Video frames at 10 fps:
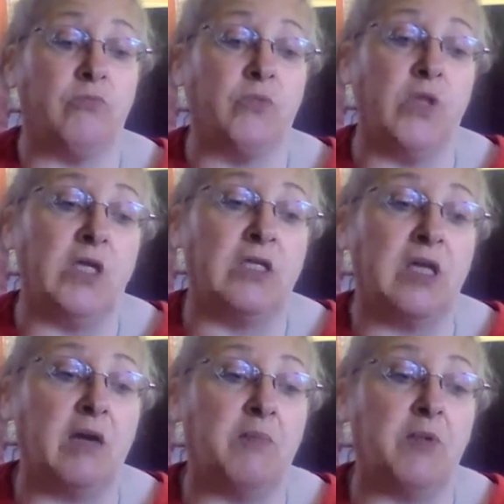things
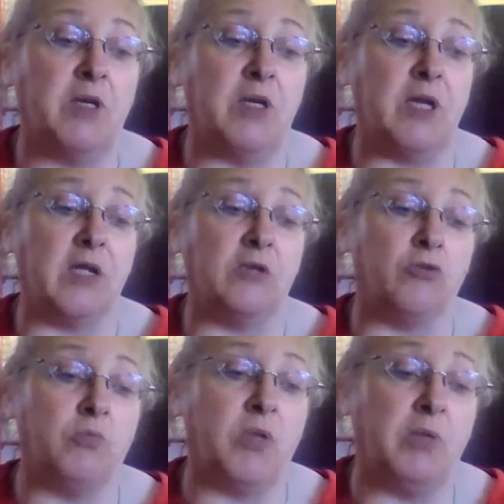happen and
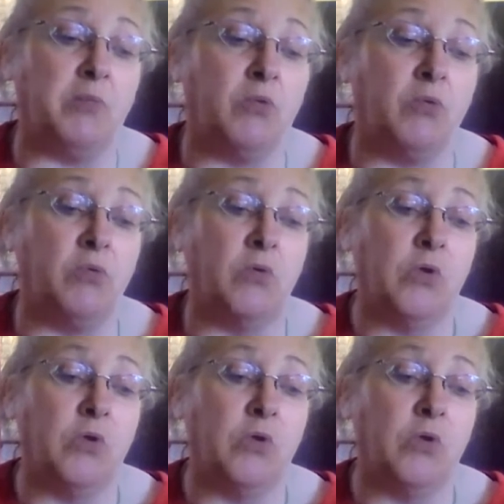nicer people